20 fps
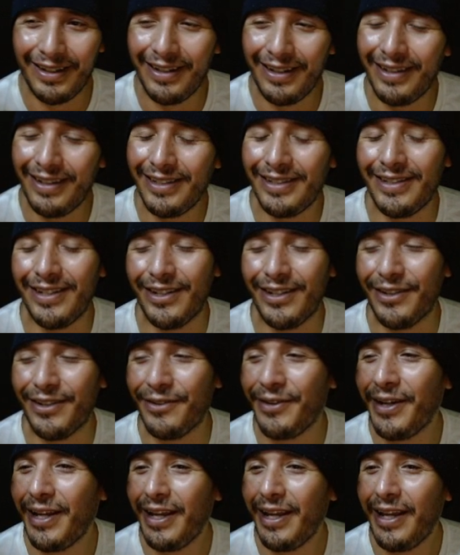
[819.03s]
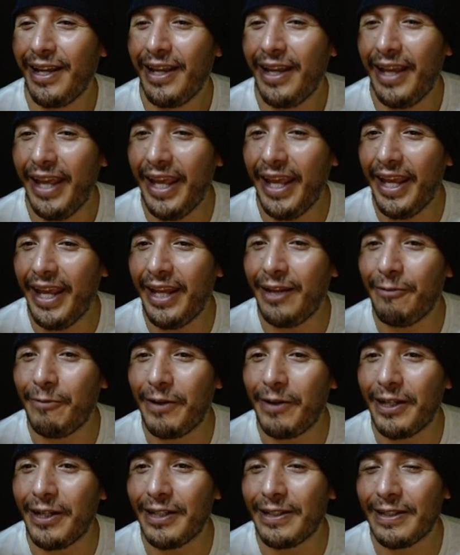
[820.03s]
So
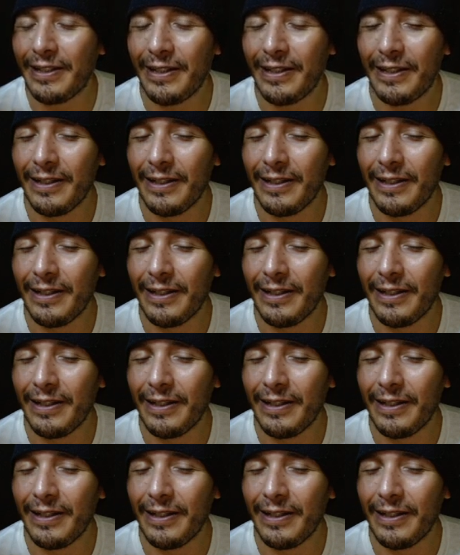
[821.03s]
anyways.